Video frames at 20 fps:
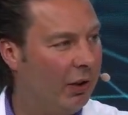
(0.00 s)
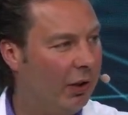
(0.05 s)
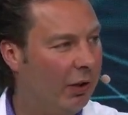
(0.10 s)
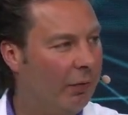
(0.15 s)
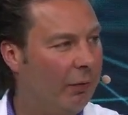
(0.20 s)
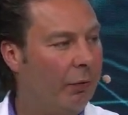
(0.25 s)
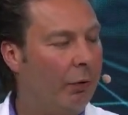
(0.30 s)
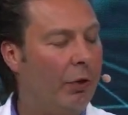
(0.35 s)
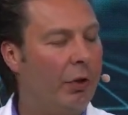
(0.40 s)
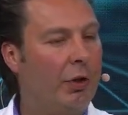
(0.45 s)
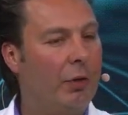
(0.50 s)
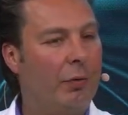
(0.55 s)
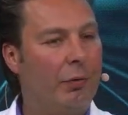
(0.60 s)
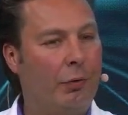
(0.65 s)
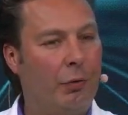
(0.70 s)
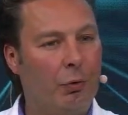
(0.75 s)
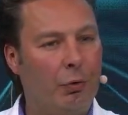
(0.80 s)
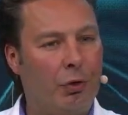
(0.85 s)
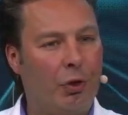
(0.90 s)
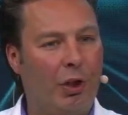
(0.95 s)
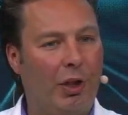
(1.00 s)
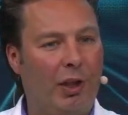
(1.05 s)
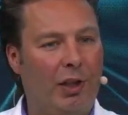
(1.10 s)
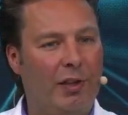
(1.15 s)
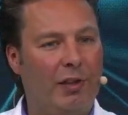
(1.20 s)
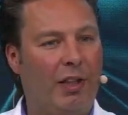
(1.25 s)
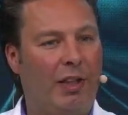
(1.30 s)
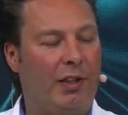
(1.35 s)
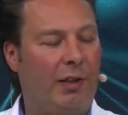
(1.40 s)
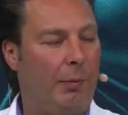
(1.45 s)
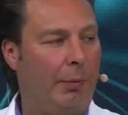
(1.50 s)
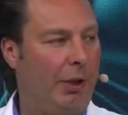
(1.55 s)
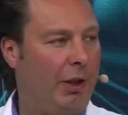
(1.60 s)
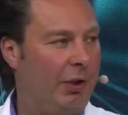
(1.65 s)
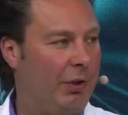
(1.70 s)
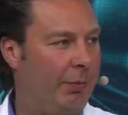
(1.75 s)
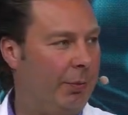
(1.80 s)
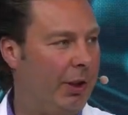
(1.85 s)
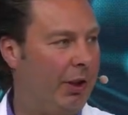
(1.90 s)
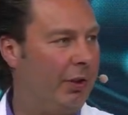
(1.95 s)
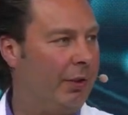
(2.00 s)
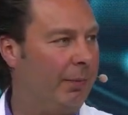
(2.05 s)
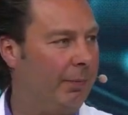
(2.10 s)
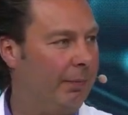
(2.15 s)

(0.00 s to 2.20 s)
for your future in data management.